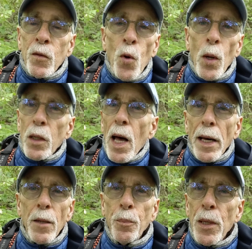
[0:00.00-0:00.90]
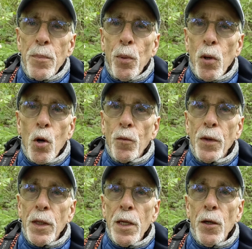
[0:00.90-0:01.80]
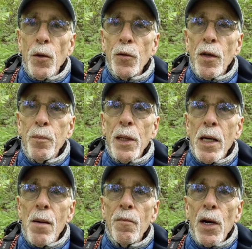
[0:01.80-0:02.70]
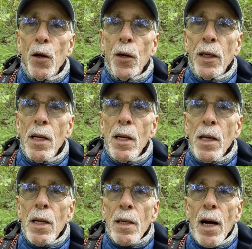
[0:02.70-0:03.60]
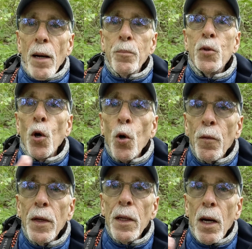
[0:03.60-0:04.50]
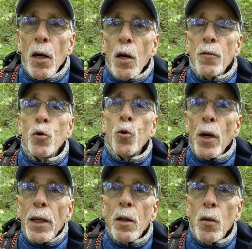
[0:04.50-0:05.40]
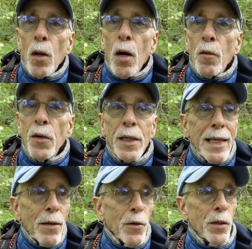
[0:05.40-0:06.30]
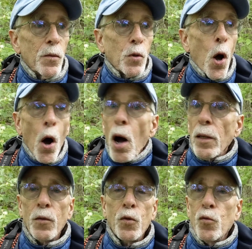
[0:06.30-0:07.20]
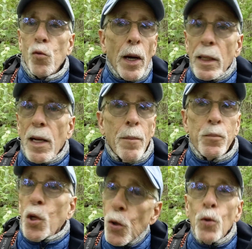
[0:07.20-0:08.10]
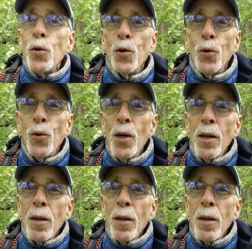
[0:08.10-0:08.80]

So a lot of people over the years have become very observant of, critical of, and even talk straight up to you